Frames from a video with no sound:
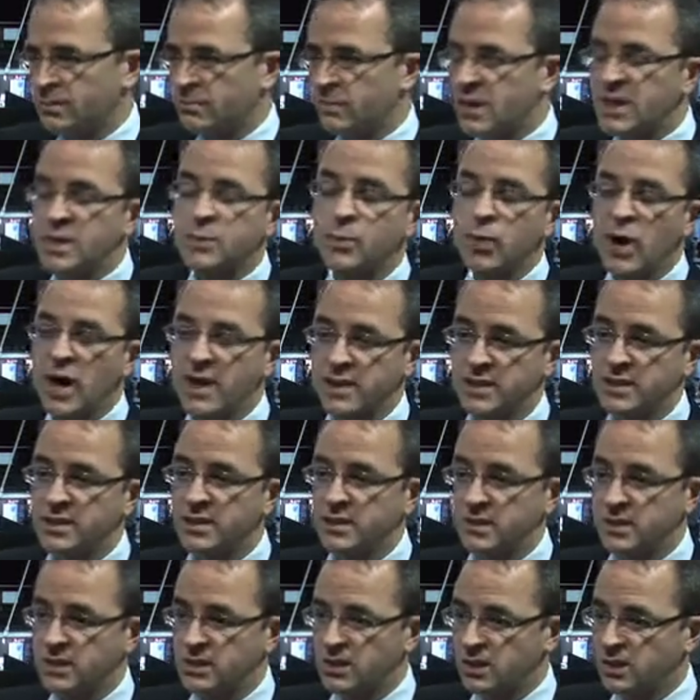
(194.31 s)
best
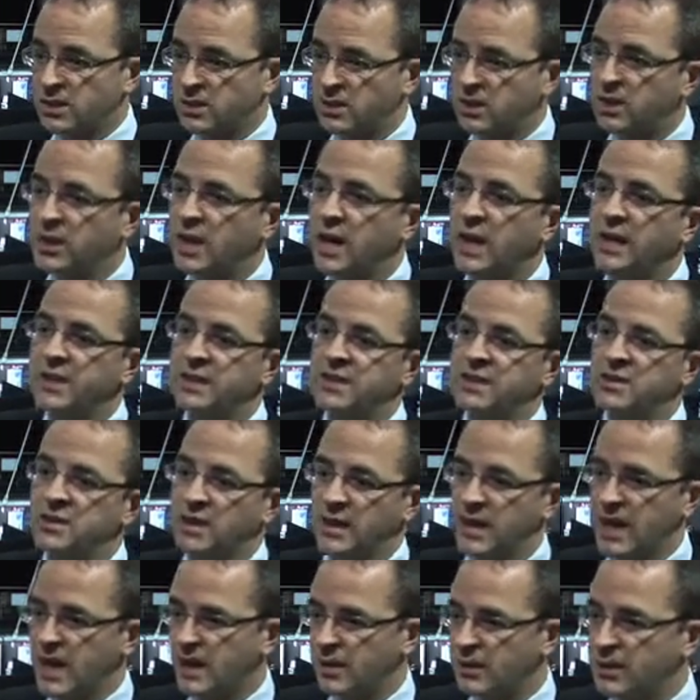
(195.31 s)
practices, clearer guidance
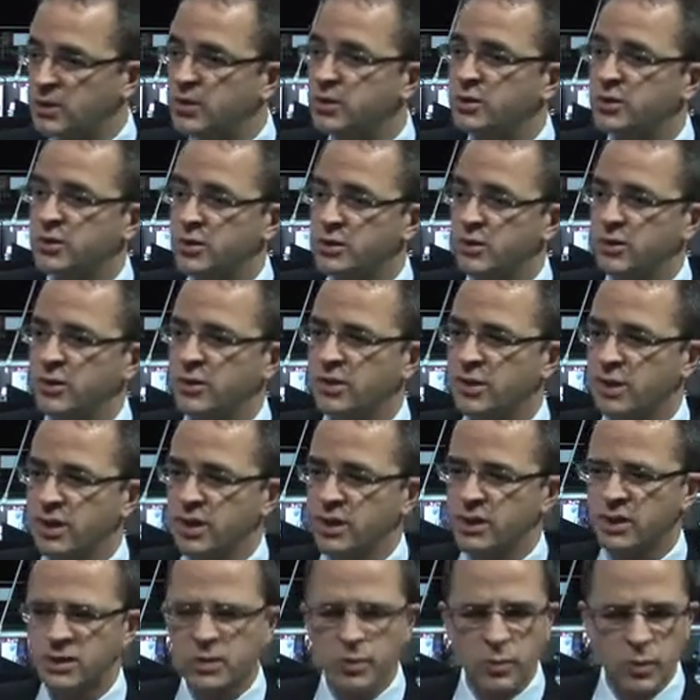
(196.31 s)
on how to do certain
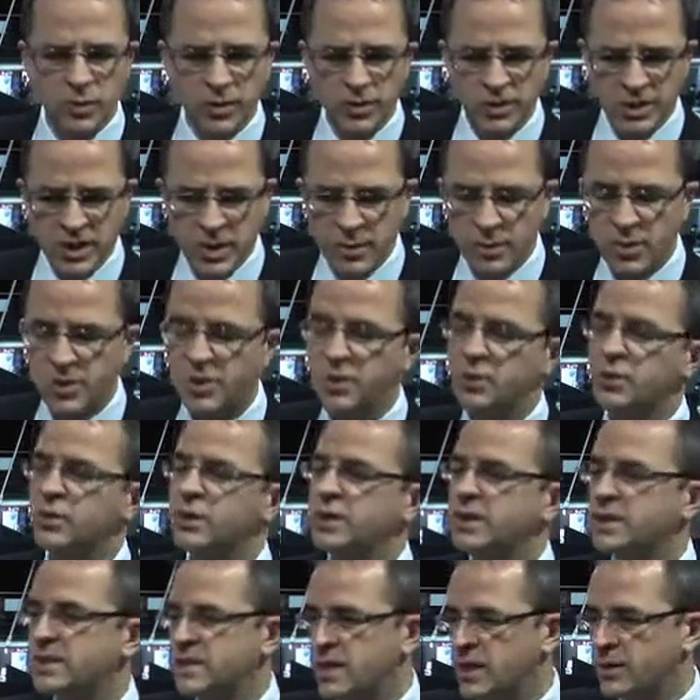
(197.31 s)
things or where there's
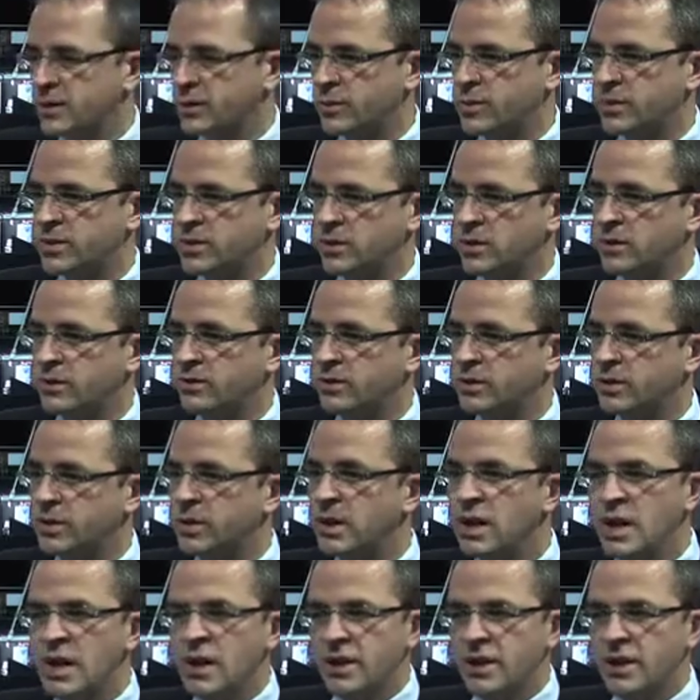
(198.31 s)
ambiguities, how to resolve them.